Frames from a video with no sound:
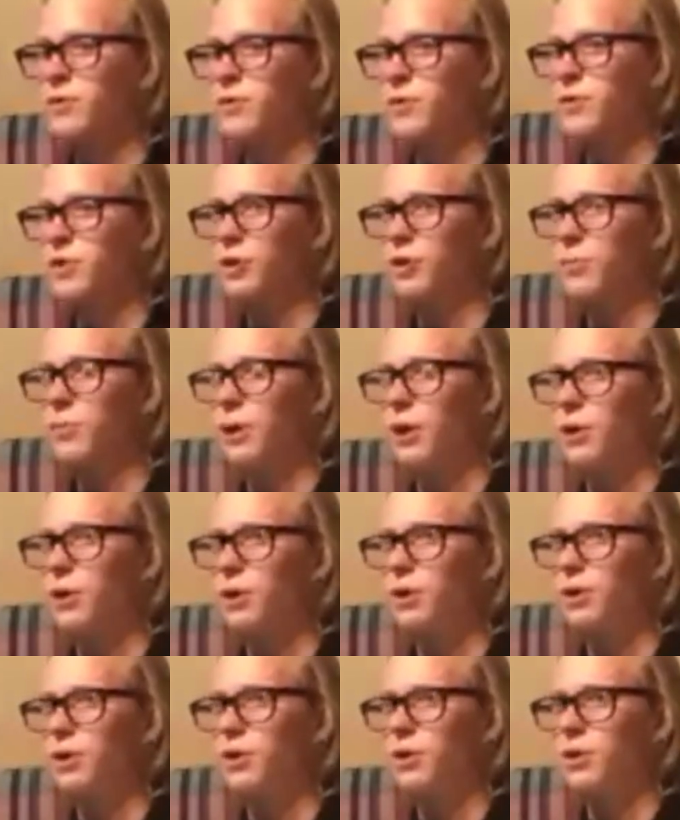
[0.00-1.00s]
if you think about
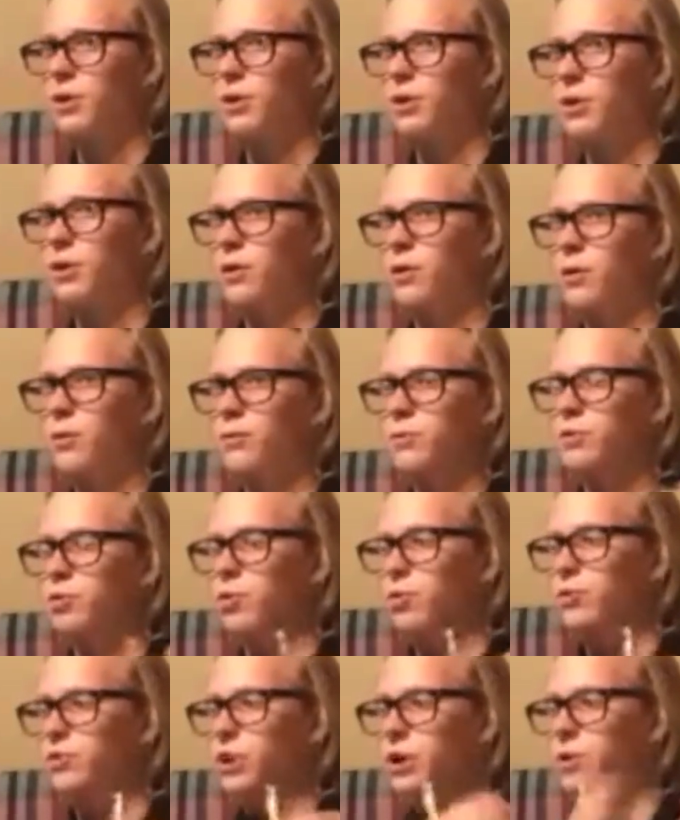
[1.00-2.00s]
it,
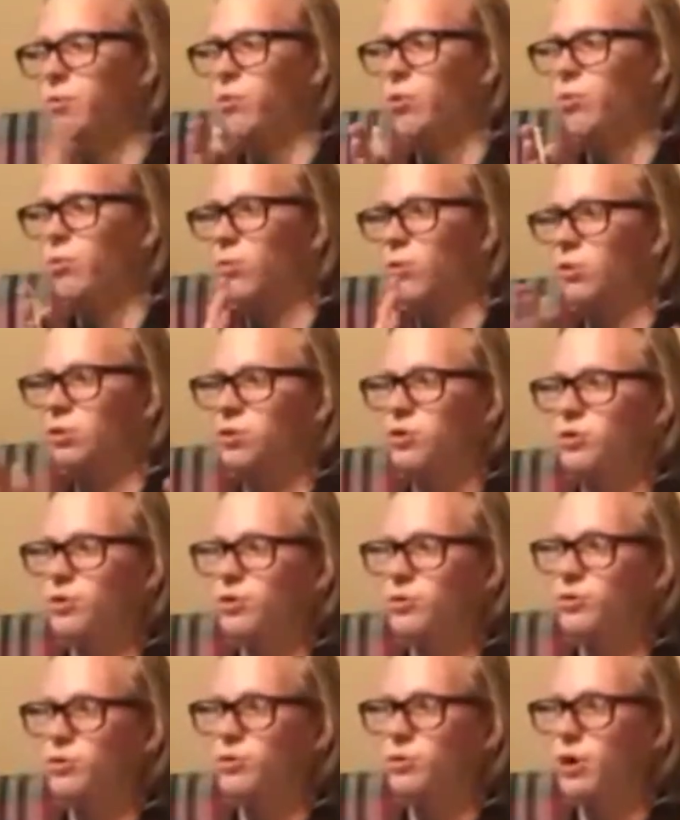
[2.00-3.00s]
towards like World War
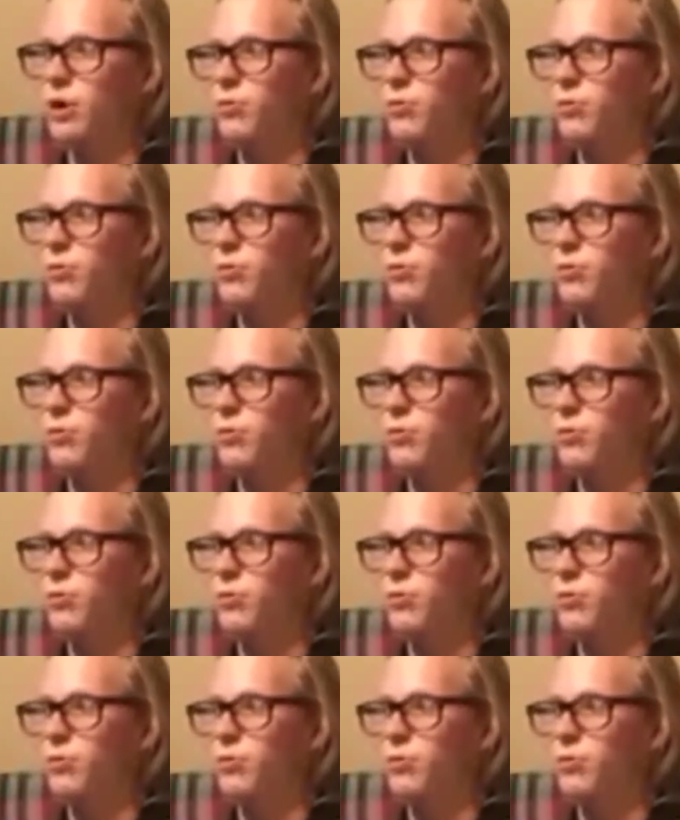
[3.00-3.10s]
II,